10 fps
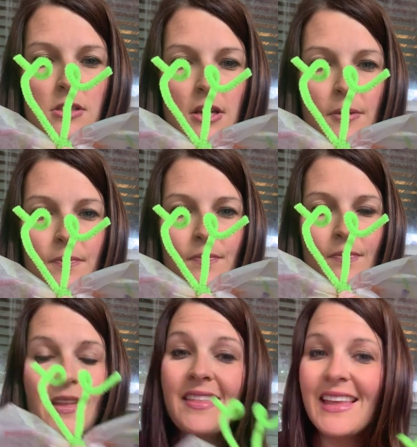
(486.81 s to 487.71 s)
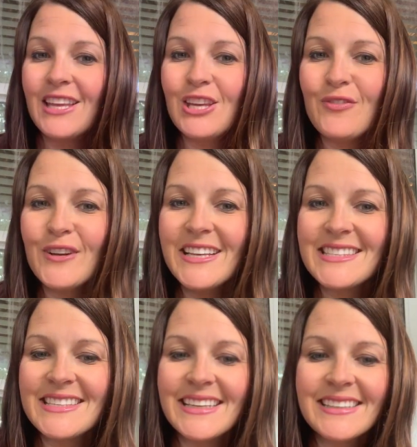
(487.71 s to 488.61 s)
So, thank you for
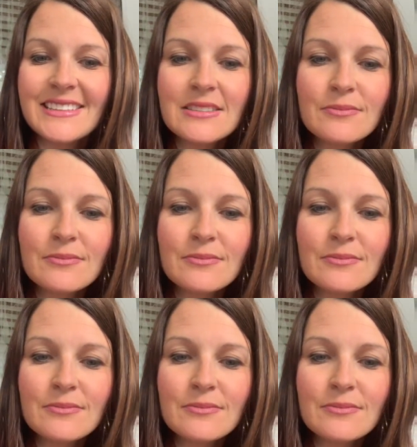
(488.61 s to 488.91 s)
listening.